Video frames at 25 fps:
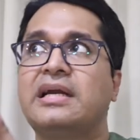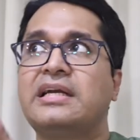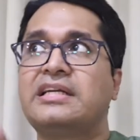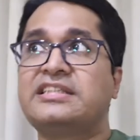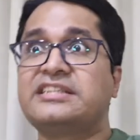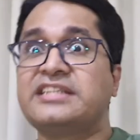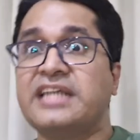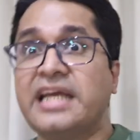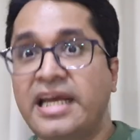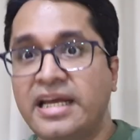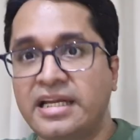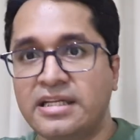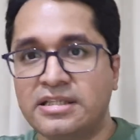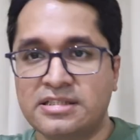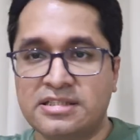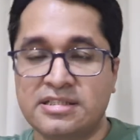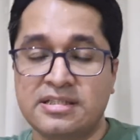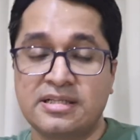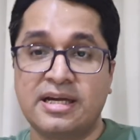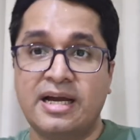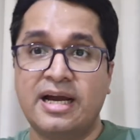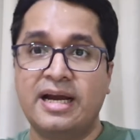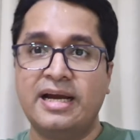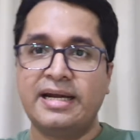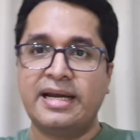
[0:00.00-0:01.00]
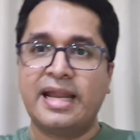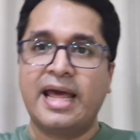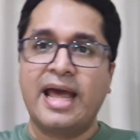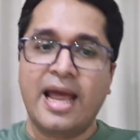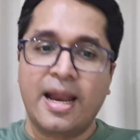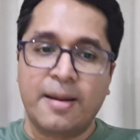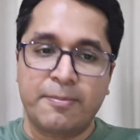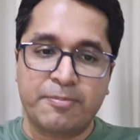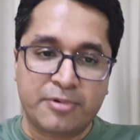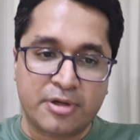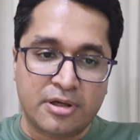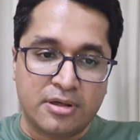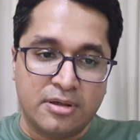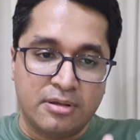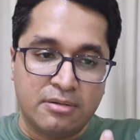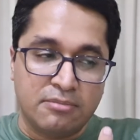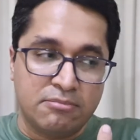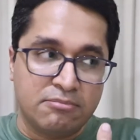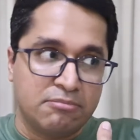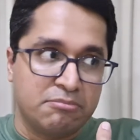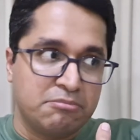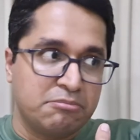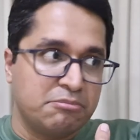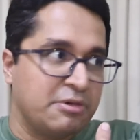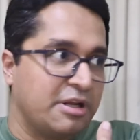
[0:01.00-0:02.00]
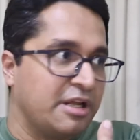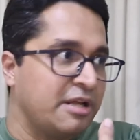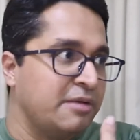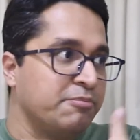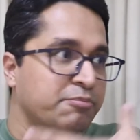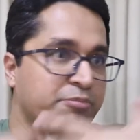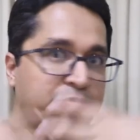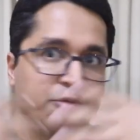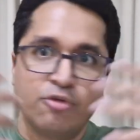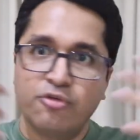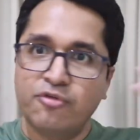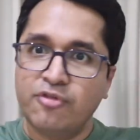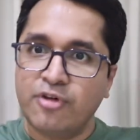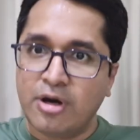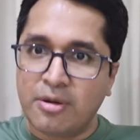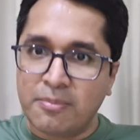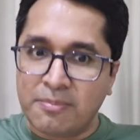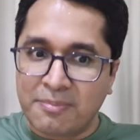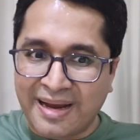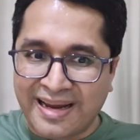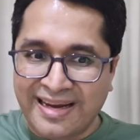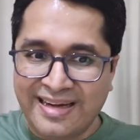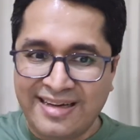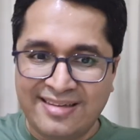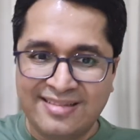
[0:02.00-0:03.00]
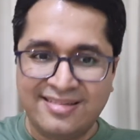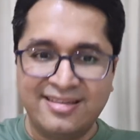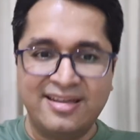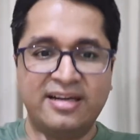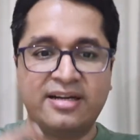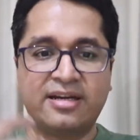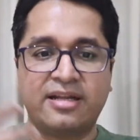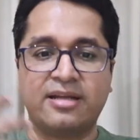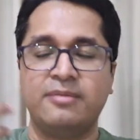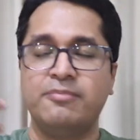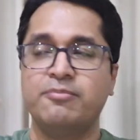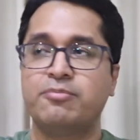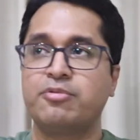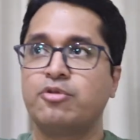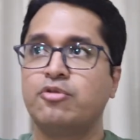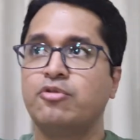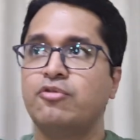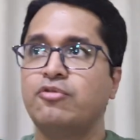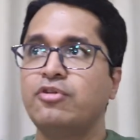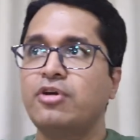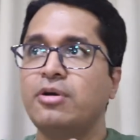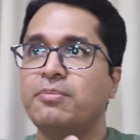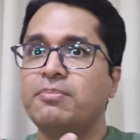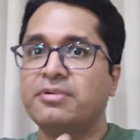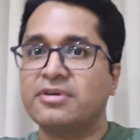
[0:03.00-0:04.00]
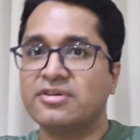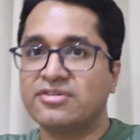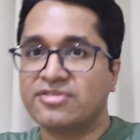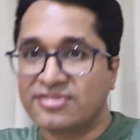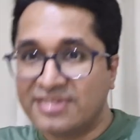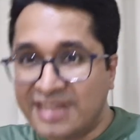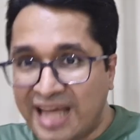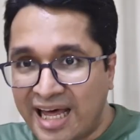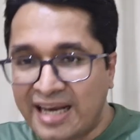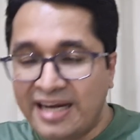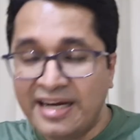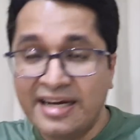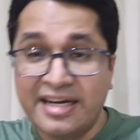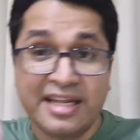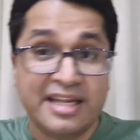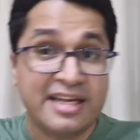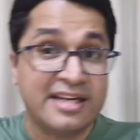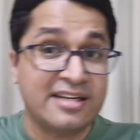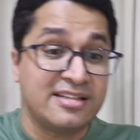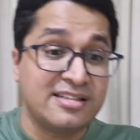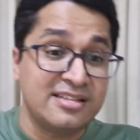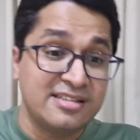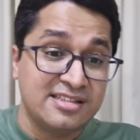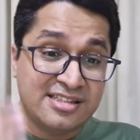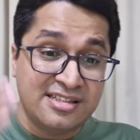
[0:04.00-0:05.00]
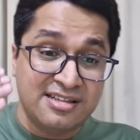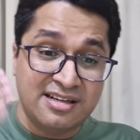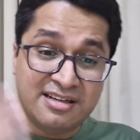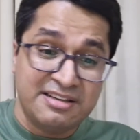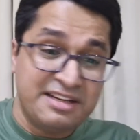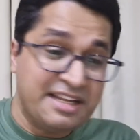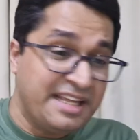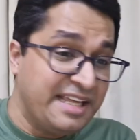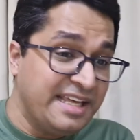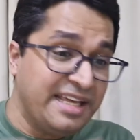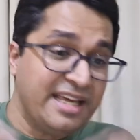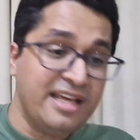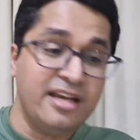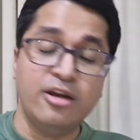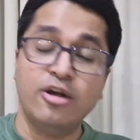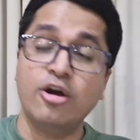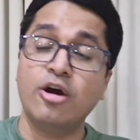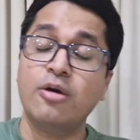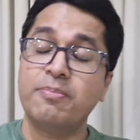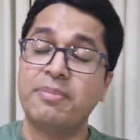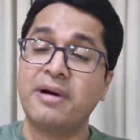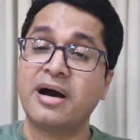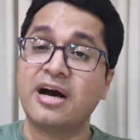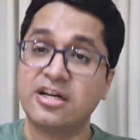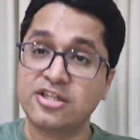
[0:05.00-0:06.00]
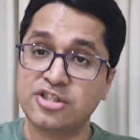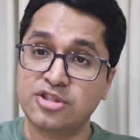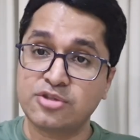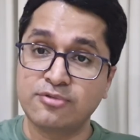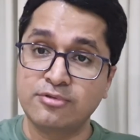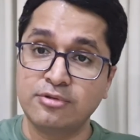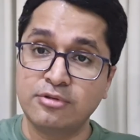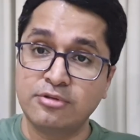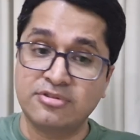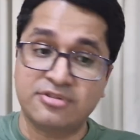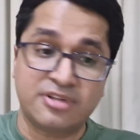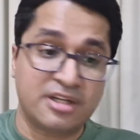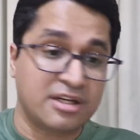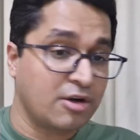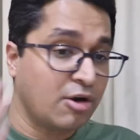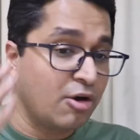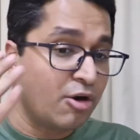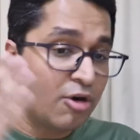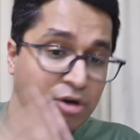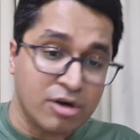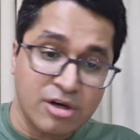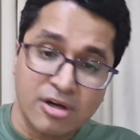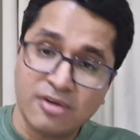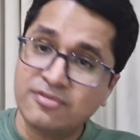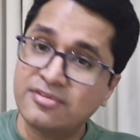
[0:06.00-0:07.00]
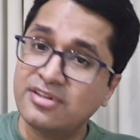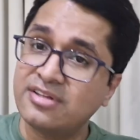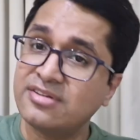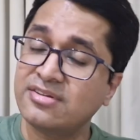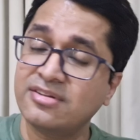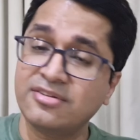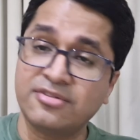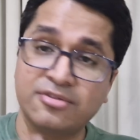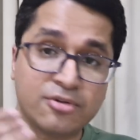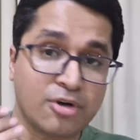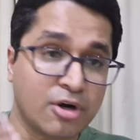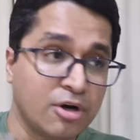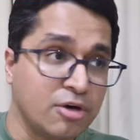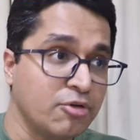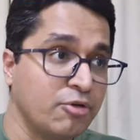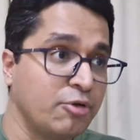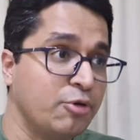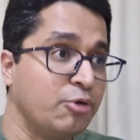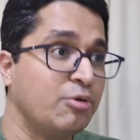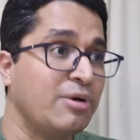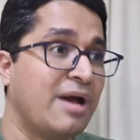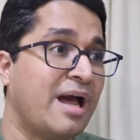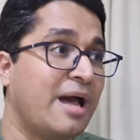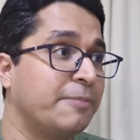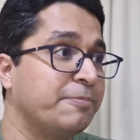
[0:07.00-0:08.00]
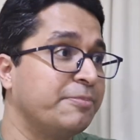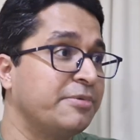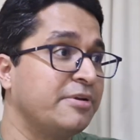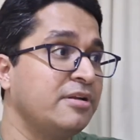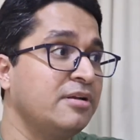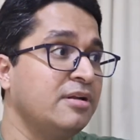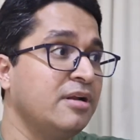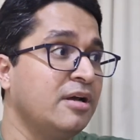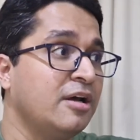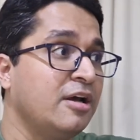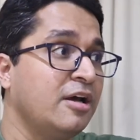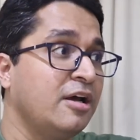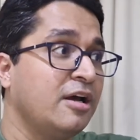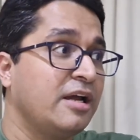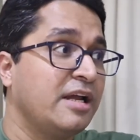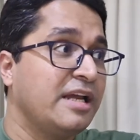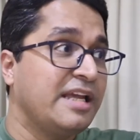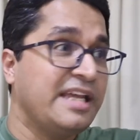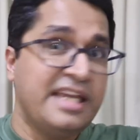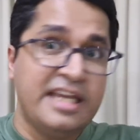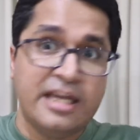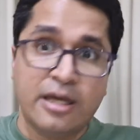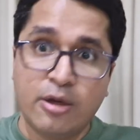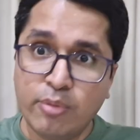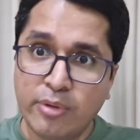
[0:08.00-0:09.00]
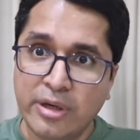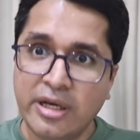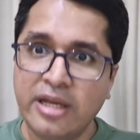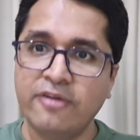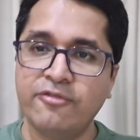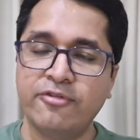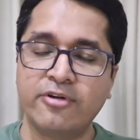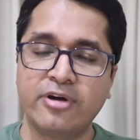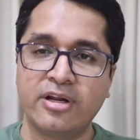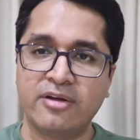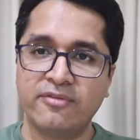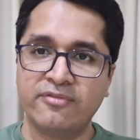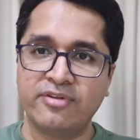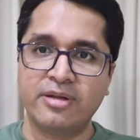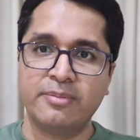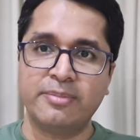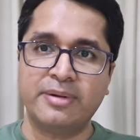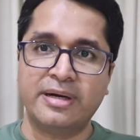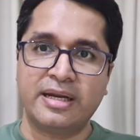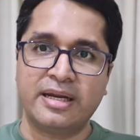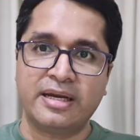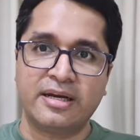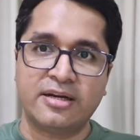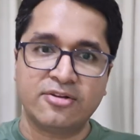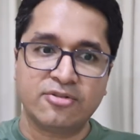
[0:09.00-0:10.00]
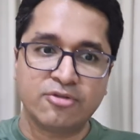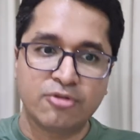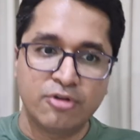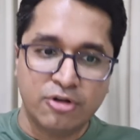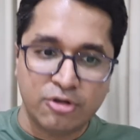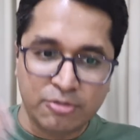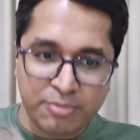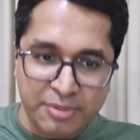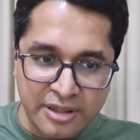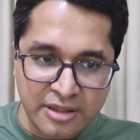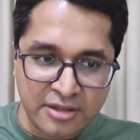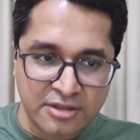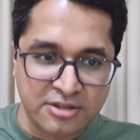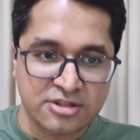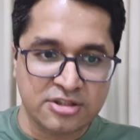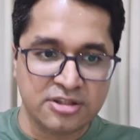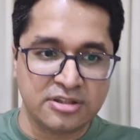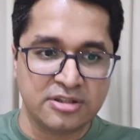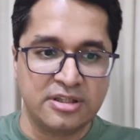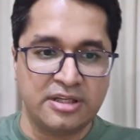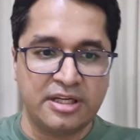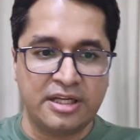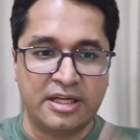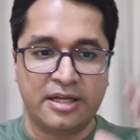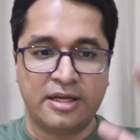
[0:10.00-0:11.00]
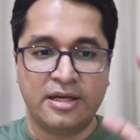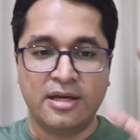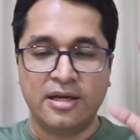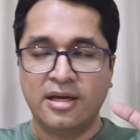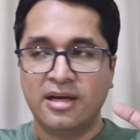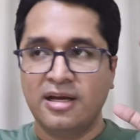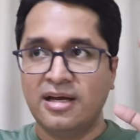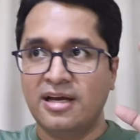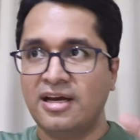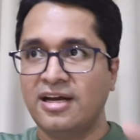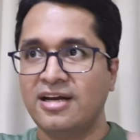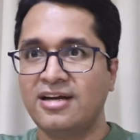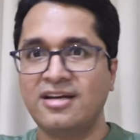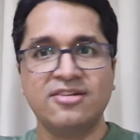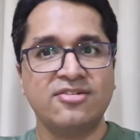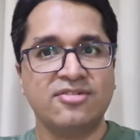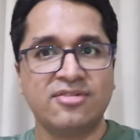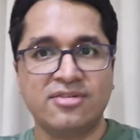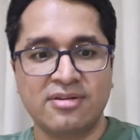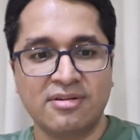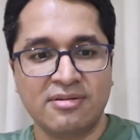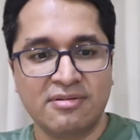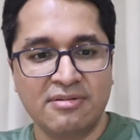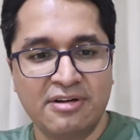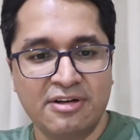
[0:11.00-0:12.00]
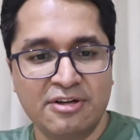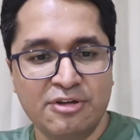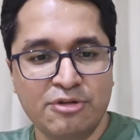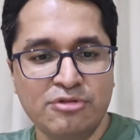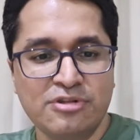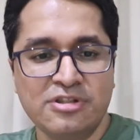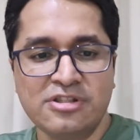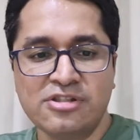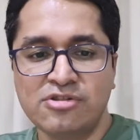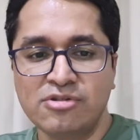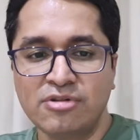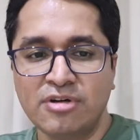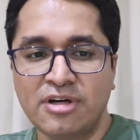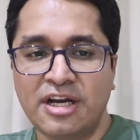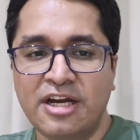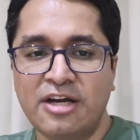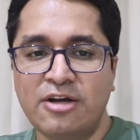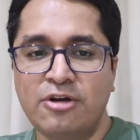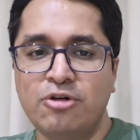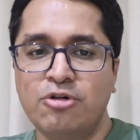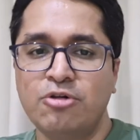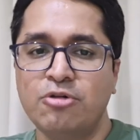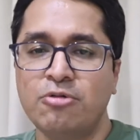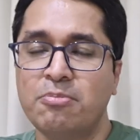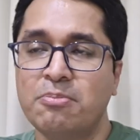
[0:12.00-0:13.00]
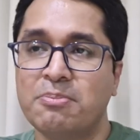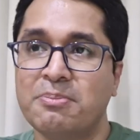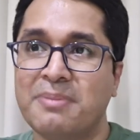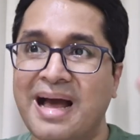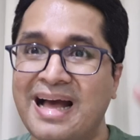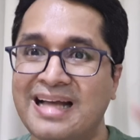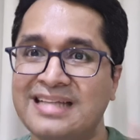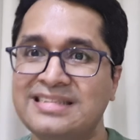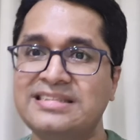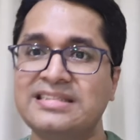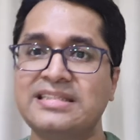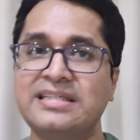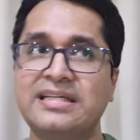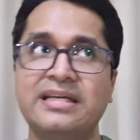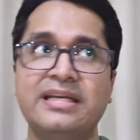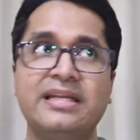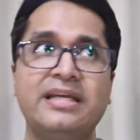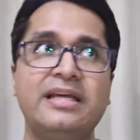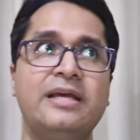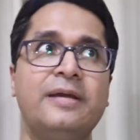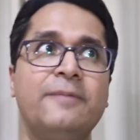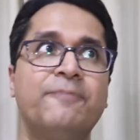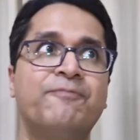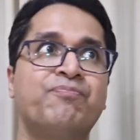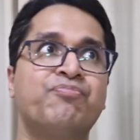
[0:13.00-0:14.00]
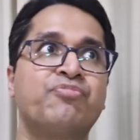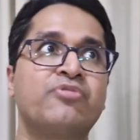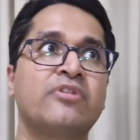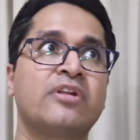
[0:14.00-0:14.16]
change adapt improve your mindset improve your personality heal your past wounds and all of this is not going to happen equally for everybody it is going to be a journey it is you just don't need to magically